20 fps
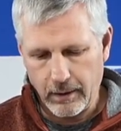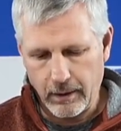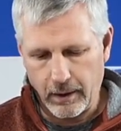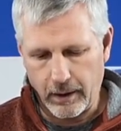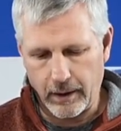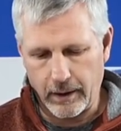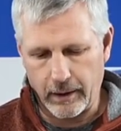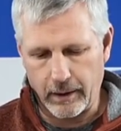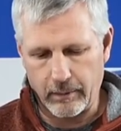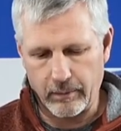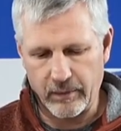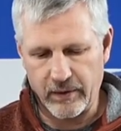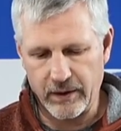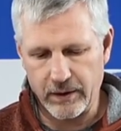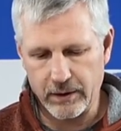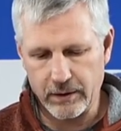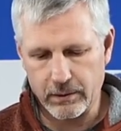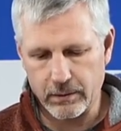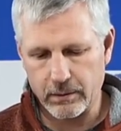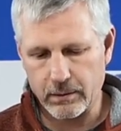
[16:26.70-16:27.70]

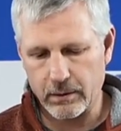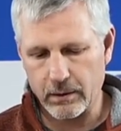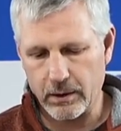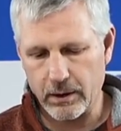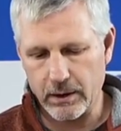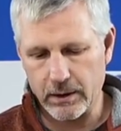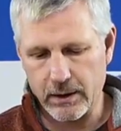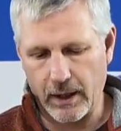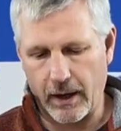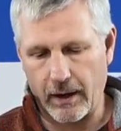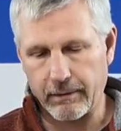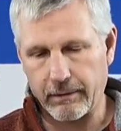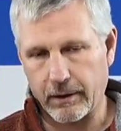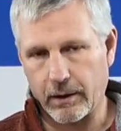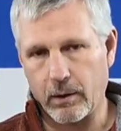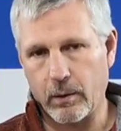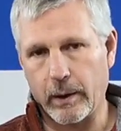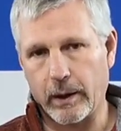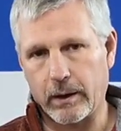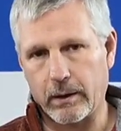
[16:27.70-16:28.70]
these have a
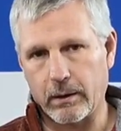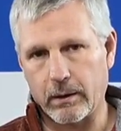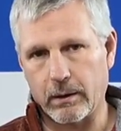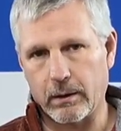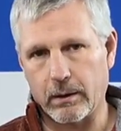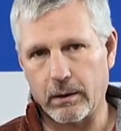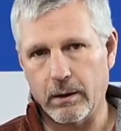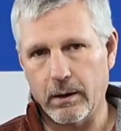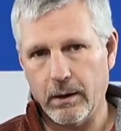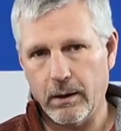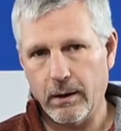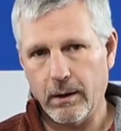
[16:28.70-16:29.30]
quicker